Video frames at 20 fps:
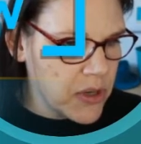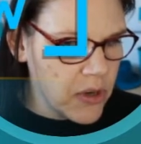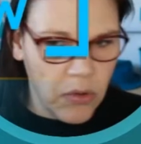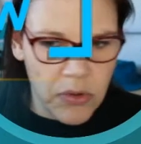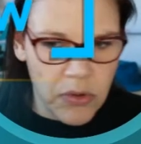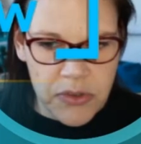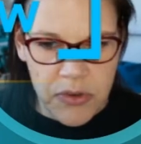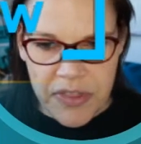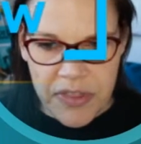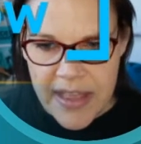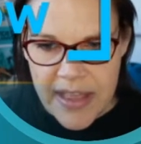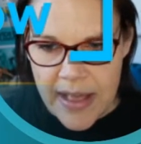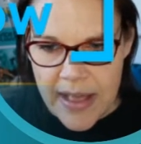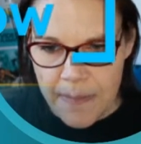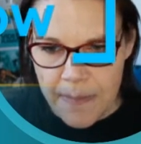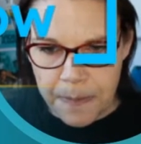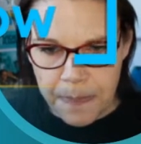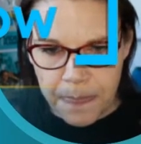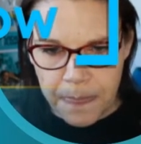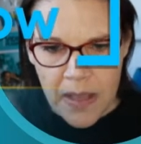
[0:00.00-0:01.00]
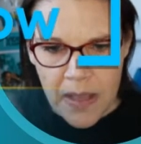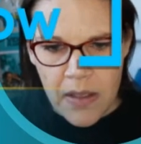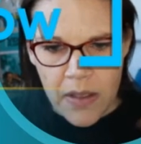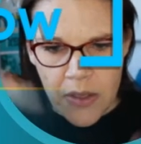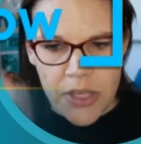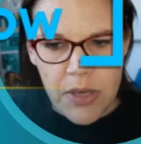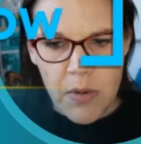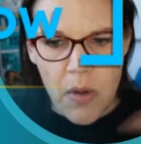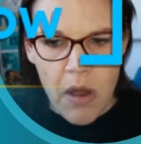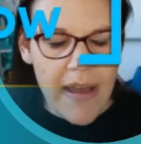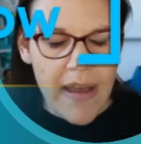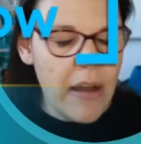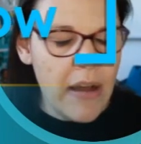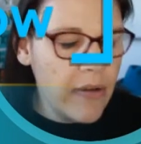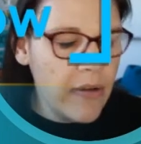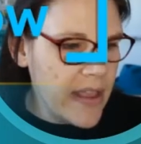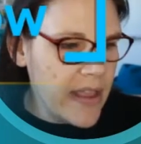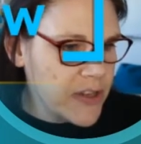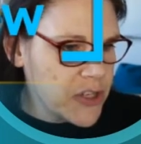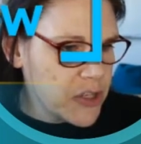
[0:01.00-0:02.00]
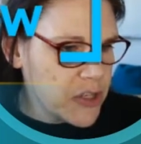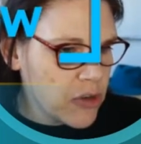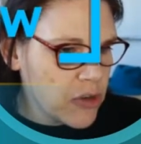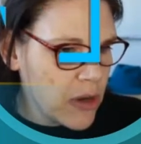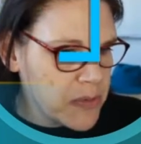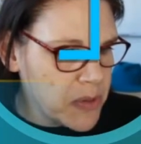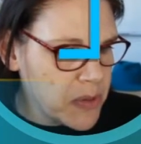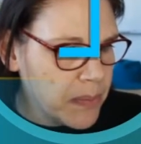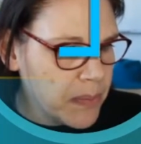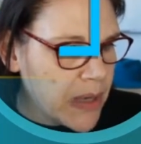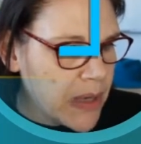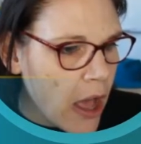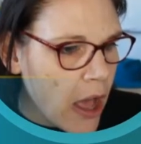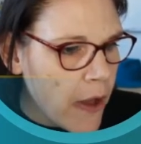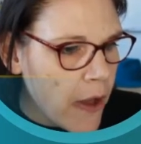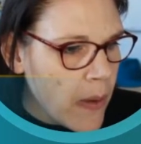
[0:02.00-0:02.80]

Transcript: also the URL in the description below.